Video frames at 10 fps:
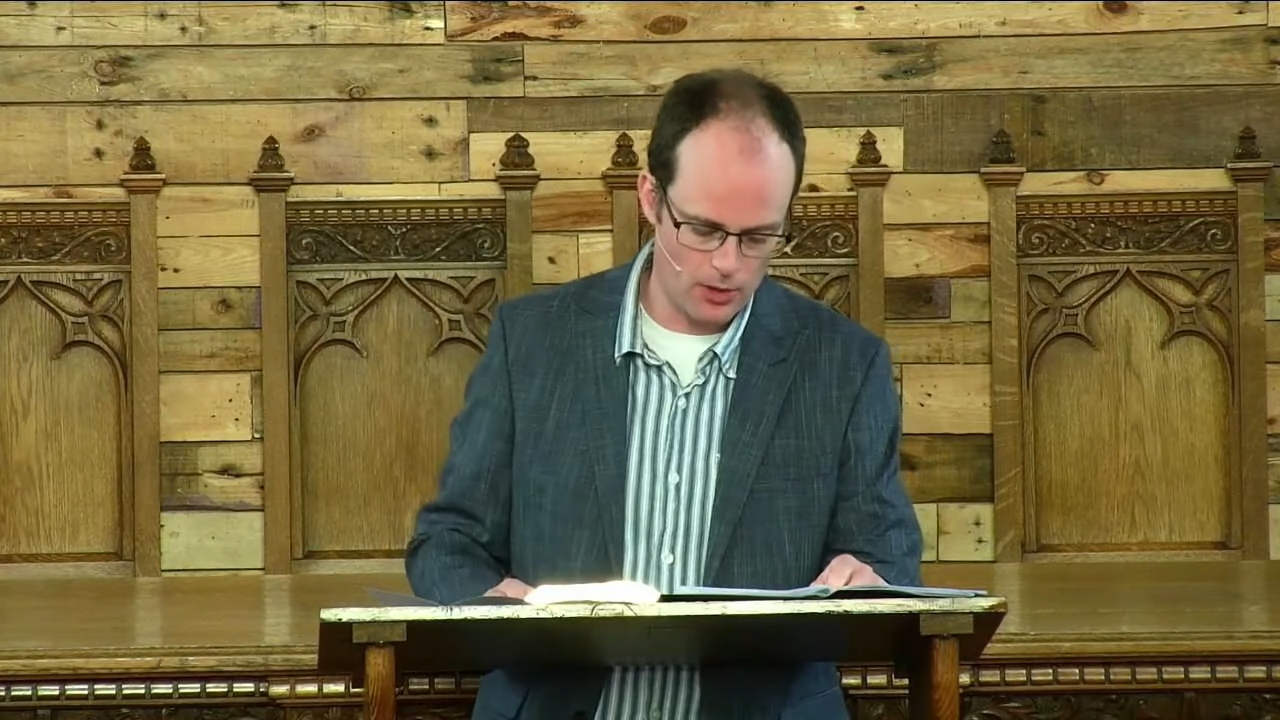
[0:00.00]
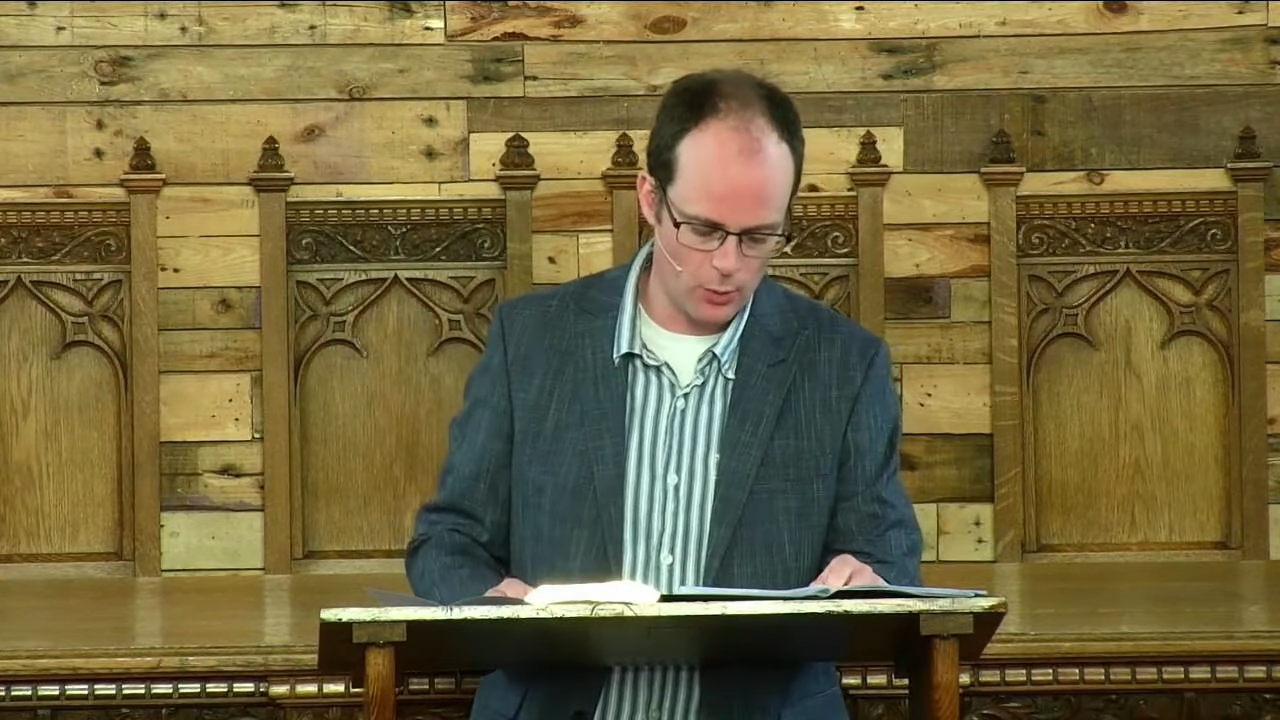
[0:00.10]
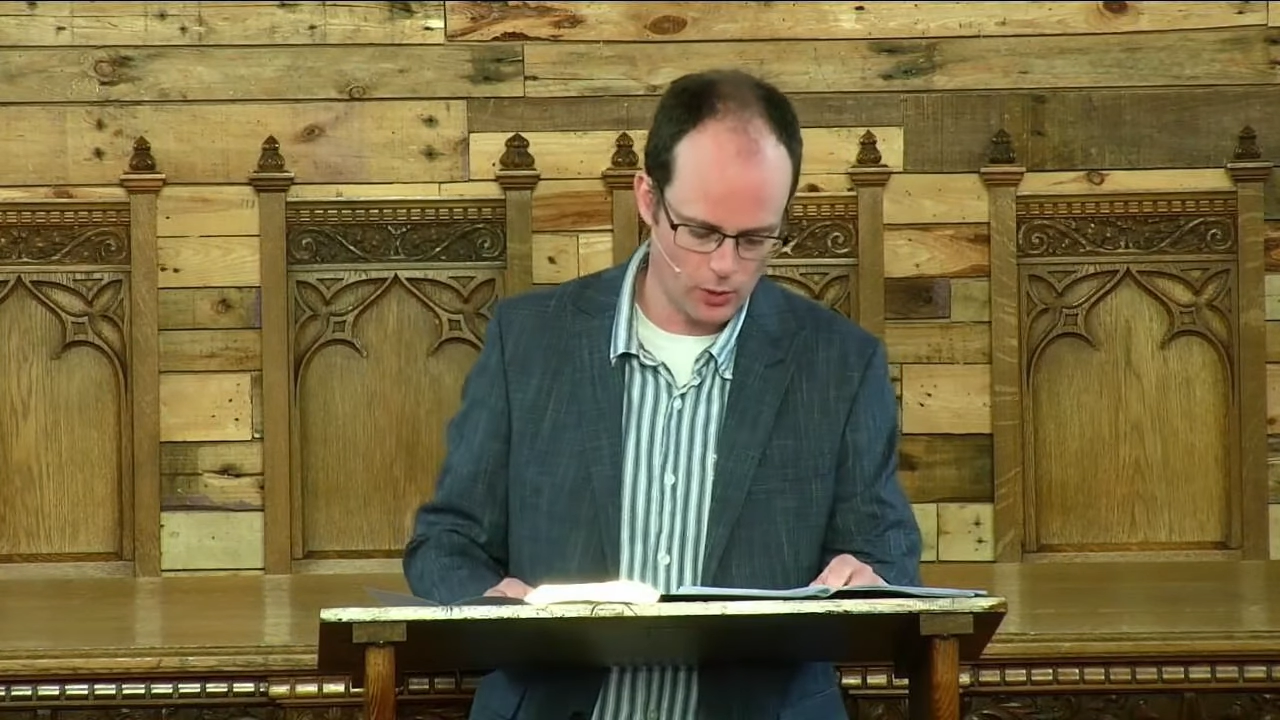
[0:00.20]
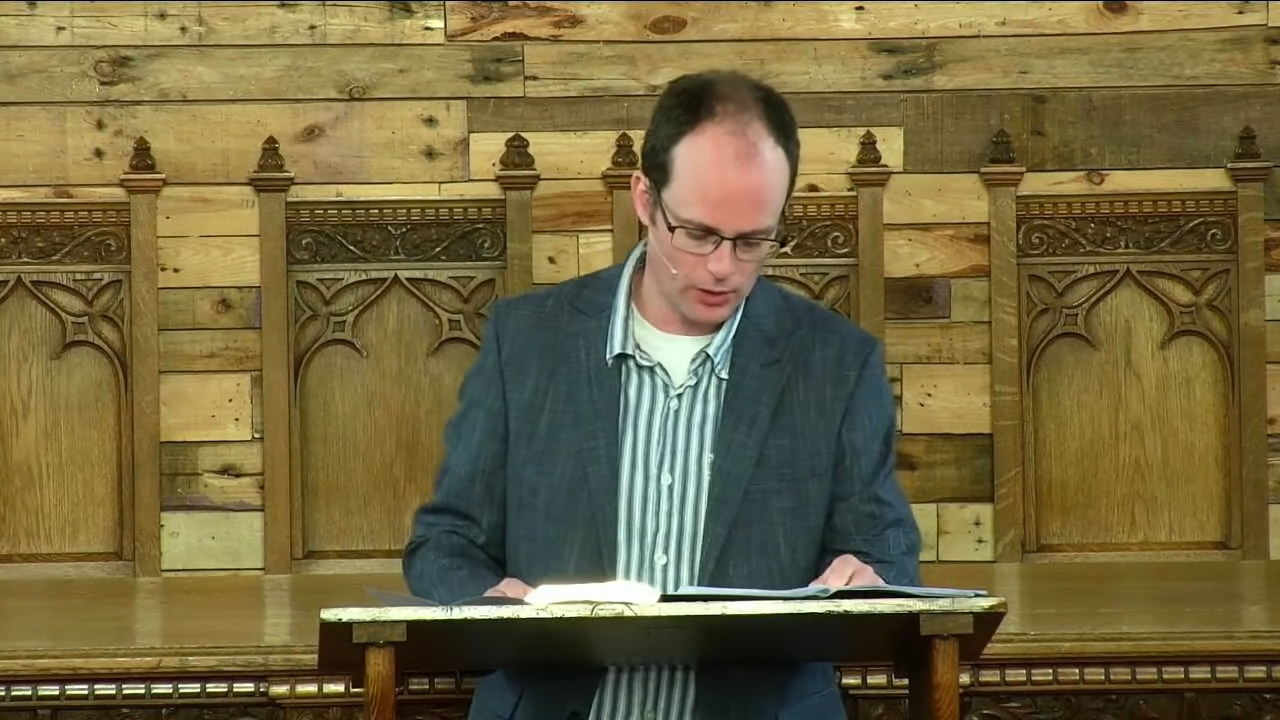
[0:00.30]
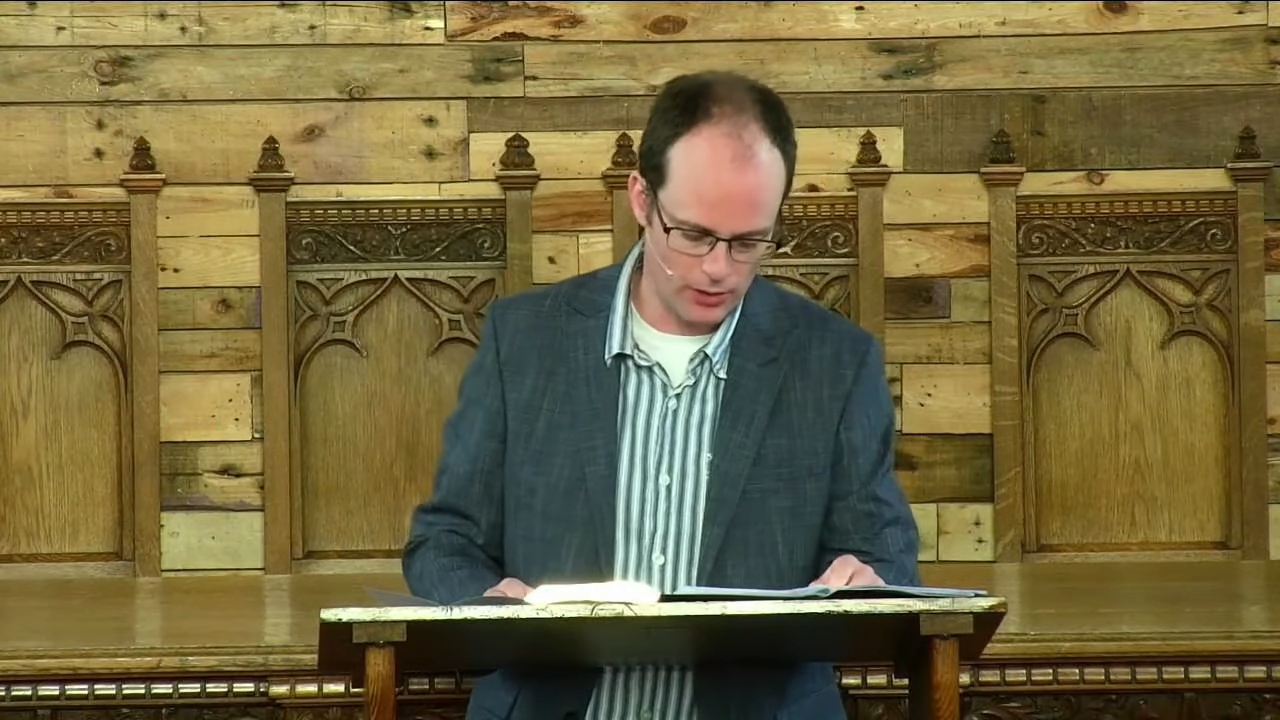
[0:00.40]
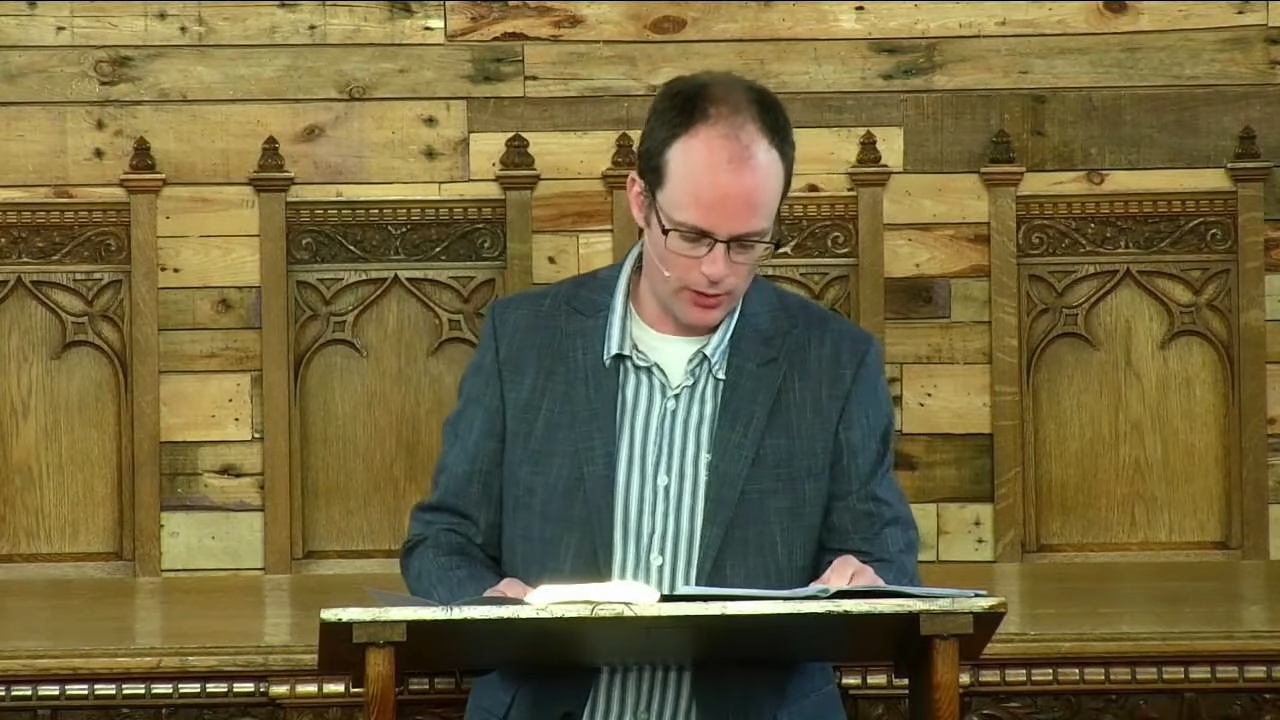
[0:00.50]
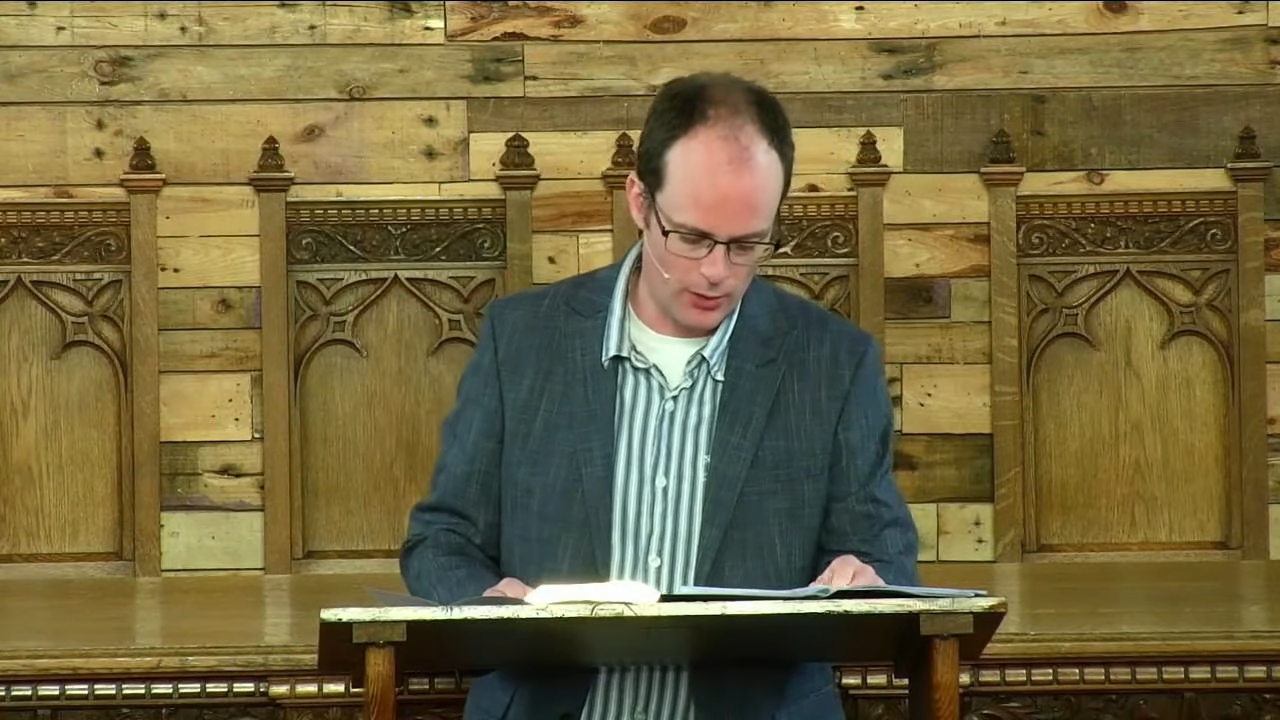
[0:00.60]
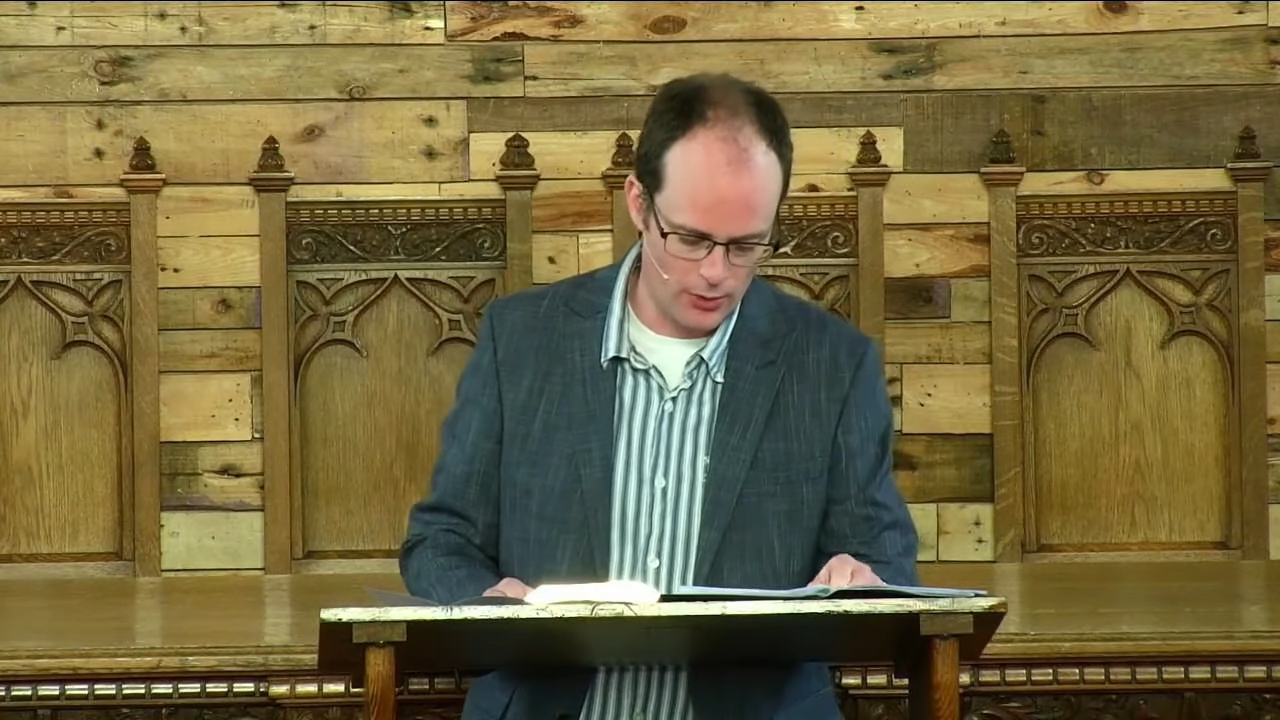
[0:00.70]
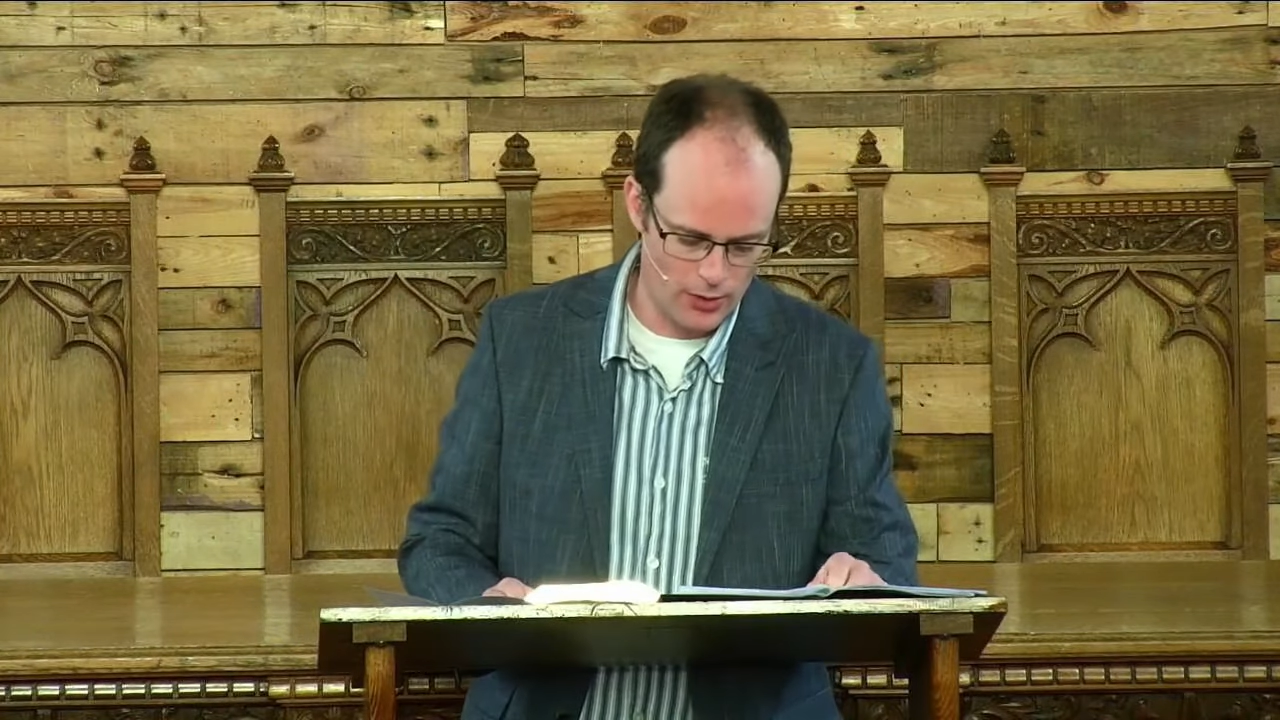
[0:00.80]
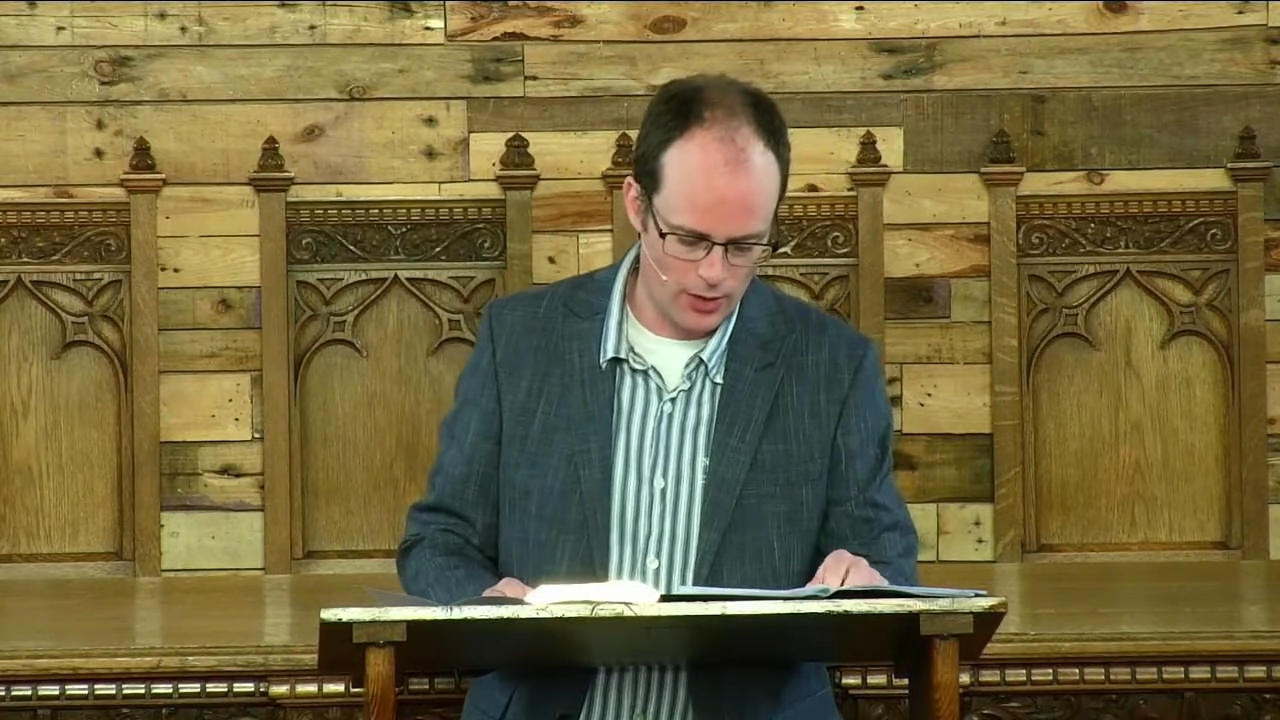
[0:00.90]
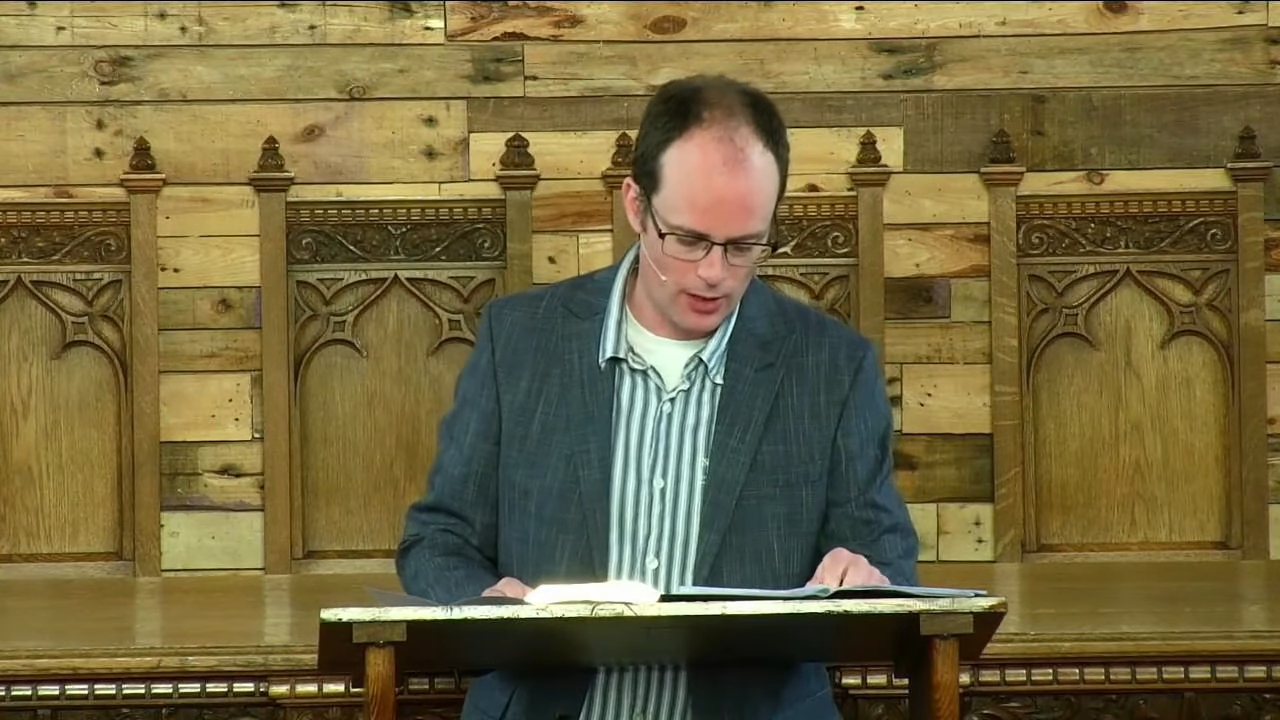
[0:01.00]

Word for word: in the wilderness.